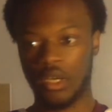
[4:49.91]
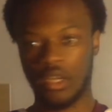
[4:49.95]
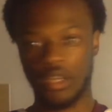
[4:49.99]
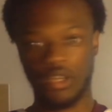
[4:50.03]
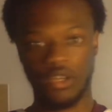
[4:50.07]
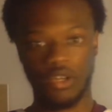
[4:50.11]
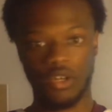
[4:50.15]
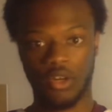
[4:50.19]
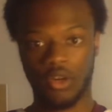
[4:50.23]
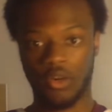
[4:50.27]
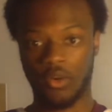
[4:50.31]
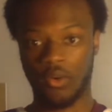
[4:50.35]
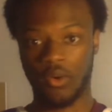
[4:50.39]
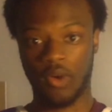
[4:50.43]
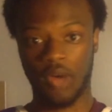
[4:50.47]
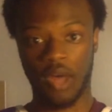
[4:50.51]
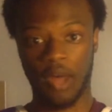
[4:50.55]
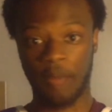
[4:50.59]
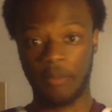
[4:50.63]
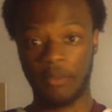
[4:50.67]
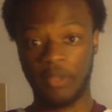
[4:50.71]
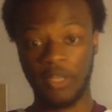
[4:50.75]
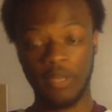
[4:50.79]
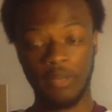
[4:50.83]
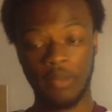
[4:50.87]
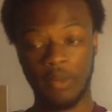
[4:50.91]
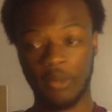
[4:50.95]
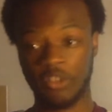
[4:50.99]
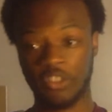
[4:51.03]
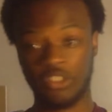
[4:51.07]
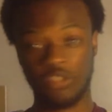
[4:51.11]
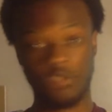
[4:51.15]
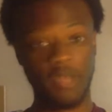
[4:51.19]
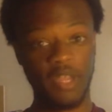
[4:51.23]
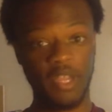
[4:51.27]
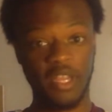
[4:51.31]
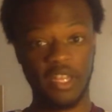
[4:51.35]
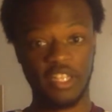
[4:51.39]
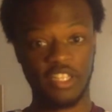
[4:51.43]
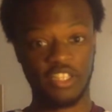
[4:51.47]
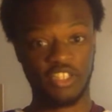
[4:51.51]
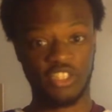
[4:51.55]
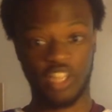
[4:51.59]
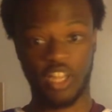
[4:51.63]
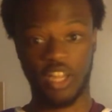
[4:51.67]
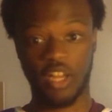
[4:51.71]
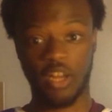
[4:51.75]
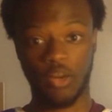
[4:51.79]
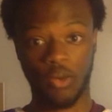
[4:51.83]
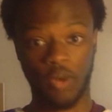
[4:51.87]
You know, I'm thinking about just making a
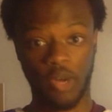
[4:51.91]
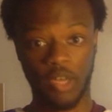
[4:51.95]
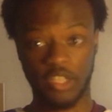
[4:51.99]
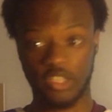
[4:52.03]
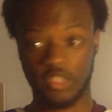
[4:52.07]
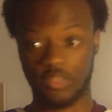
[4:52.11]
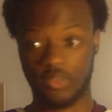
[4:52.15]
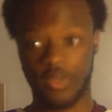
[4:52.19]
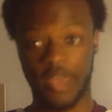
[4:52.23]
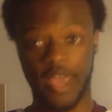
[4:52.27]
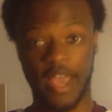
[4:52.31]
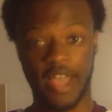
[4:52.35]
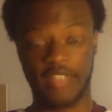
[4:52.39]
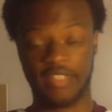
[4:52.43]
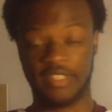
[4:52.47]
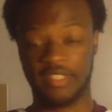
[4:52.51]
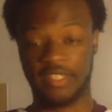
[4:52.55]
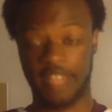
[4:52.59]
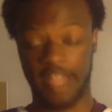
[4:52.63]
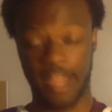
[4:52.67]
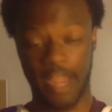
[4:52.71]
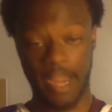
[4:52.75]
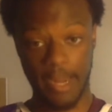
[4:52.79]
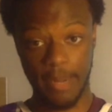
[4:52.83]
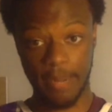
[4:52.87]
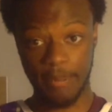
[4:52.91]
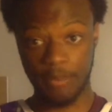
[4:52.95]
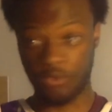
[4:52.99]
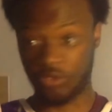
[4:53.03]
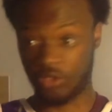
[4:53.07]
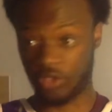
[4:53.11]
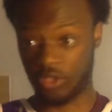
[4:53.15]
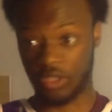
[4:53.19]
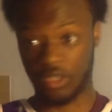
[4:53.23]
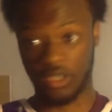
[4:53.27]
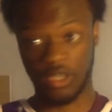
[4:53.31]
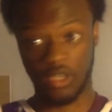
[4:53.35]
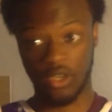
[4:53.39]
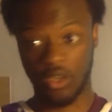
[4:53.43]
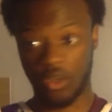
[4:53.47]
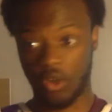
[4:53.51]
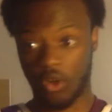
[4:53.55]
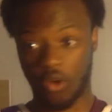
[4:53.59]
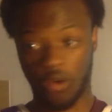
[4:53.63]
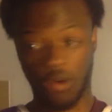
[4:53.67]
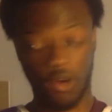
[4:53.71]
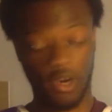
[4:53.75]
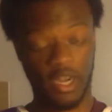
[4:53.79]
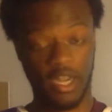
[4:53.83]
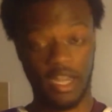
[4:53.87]
channel where I just react to games and
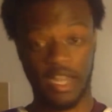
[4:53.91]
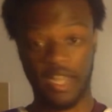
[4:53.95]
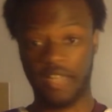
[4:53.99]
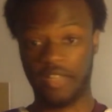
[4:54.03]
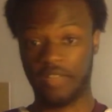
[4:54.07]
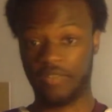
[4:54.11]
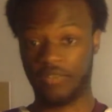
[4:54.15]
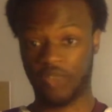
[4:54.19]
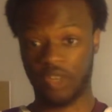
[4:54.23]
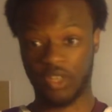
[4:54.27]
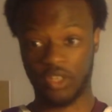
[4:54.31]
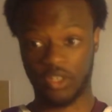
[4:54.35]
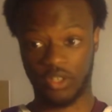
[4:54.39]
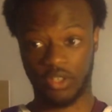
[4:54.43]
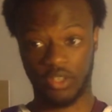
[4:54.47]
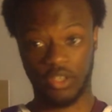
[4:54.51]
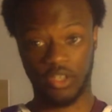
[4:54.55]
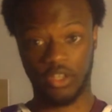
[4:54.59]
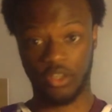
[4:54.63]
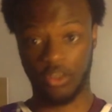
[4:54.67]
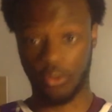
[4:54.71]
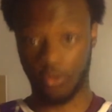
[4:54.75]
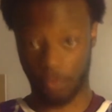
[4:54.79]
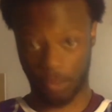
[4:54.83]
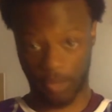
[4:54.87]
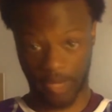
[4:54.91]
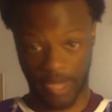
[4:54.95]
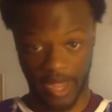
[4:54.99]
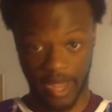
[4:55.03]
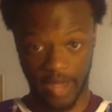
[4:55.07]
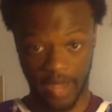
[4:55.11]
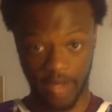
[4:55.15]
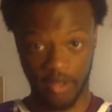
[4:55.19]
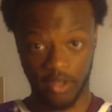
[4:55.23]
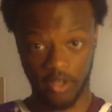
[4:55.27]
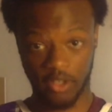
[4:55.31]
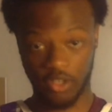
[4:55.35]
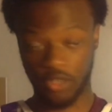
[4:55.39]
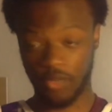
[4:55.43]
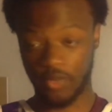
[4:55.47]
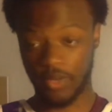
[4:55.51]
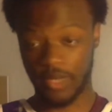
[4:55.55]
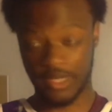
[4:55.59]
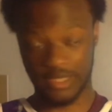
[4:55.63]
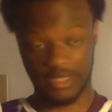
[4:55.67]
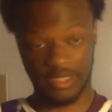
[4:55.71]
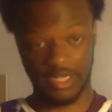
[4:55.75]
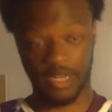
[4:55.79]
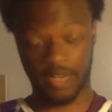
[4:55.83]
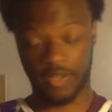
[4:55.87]
all kind of other, you know, Canada,
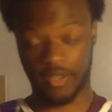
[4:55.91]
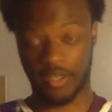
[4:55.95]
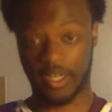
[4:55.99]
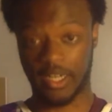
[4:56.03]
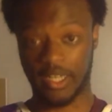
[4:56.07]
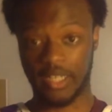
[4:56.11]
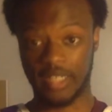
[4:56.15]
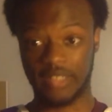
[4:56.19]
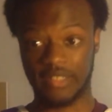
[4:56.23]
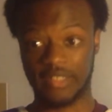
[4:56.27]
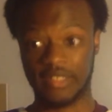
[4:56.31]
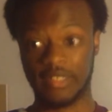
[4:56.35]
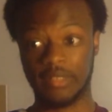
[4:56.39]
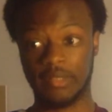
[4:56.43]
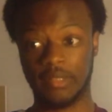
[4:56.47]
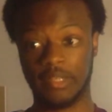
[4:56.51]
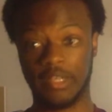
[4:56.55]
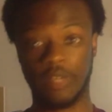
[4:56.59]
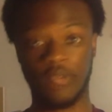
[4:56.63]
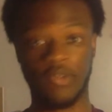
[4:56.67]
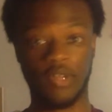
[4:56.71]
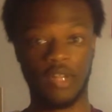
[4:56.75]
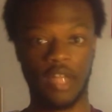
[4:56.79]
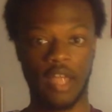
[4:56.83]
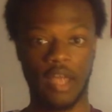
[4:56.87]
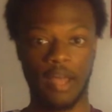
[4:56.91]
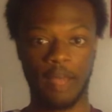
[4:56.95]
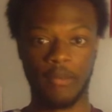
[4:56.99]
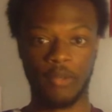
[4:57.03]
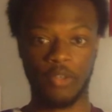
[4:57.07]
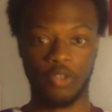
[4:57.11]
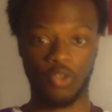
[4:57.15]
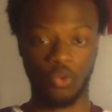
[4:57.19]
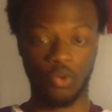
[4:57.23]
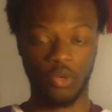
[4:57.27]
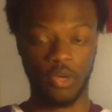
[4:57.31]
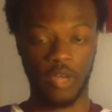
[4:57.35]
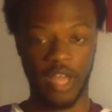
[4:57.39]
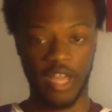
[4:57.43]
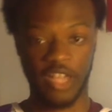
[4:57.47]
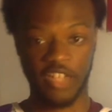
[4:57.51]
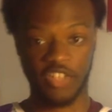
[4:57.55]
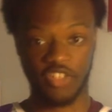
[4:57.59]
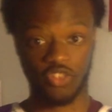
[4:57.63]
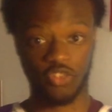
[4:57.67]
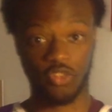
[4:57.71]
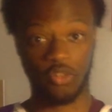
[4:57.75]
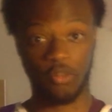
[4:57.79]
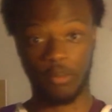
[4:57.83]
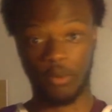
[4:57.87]
U.S. soccer content, given that I'm a dual
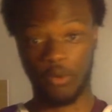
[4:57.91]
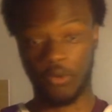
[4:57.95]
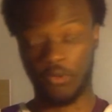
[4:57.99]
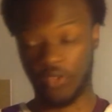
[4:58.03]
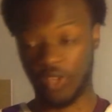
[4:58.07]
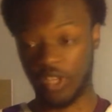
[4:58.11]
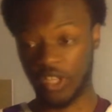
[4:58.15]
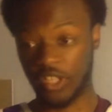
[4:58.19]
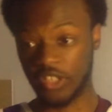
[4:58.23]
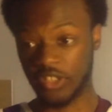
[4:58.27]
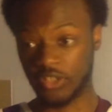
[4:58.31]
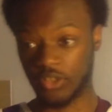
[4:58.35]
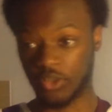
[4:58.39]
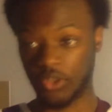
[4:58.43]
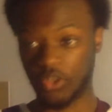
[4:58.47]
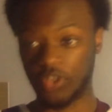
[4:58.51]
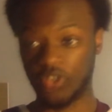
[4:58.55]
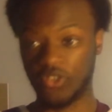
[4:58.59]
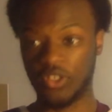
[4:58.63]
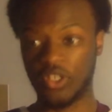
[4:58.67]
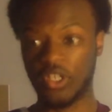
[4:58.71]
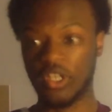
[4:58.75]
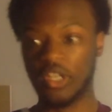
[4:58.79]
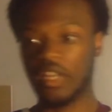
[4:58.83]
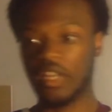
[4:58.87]
national of both countries.